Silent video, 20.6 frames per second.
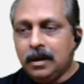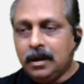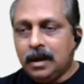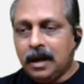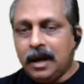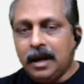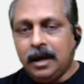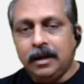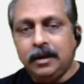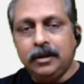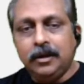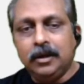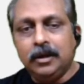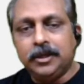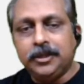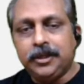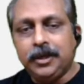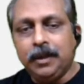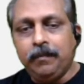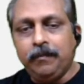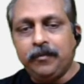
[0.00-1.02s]
and
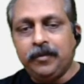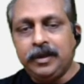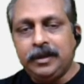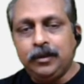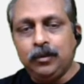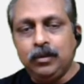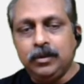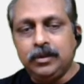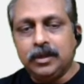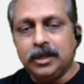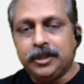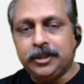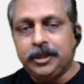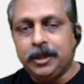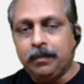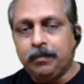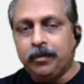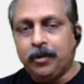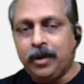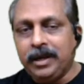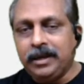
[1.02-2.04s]
ship we use
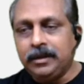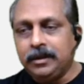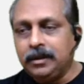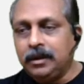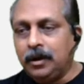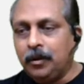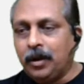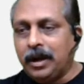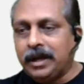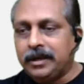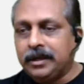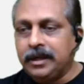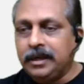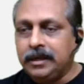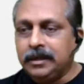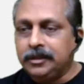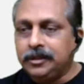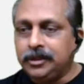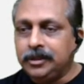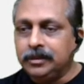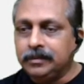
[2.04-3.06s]
shipwreck,
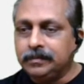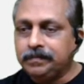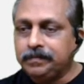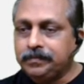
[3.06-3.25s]
wreckage.